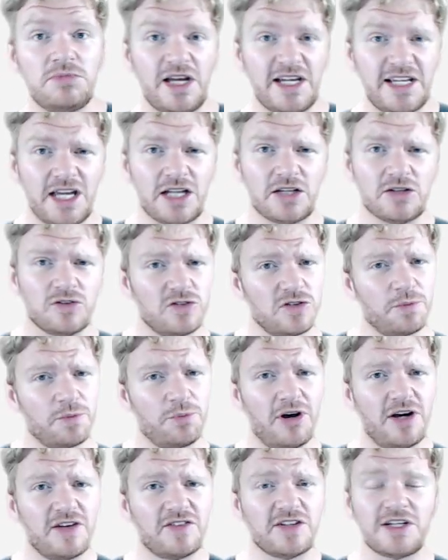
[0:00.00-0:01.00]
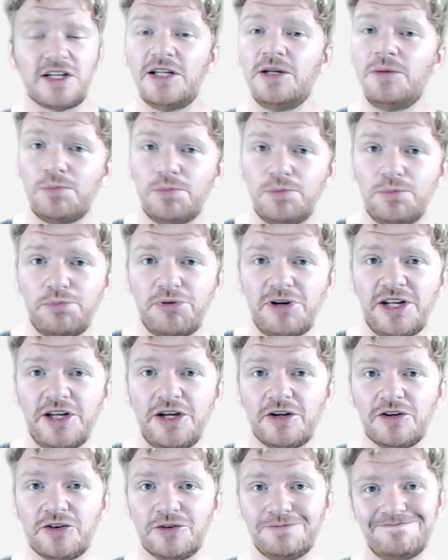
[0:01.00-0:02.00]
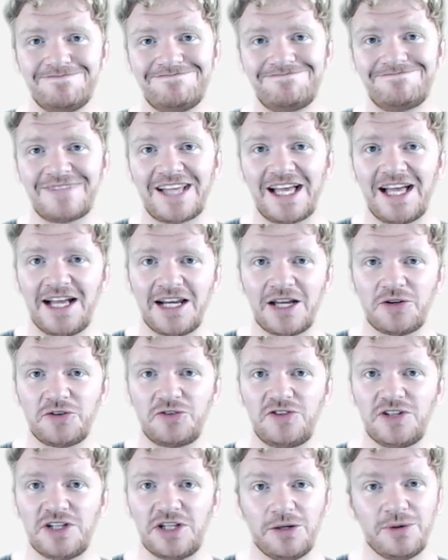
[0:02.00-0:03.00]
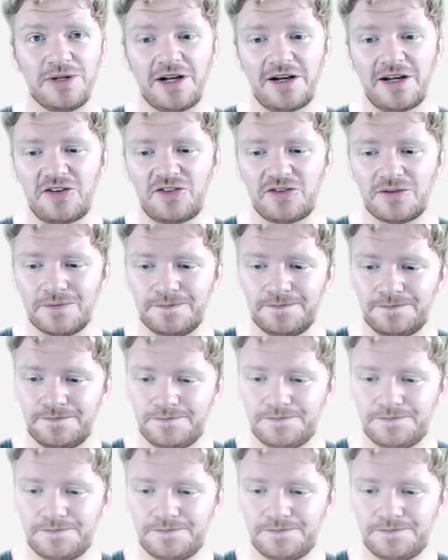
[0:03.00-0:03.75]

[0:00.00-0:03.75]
again, surprisingly pretty good. And I'll see you in our lesson.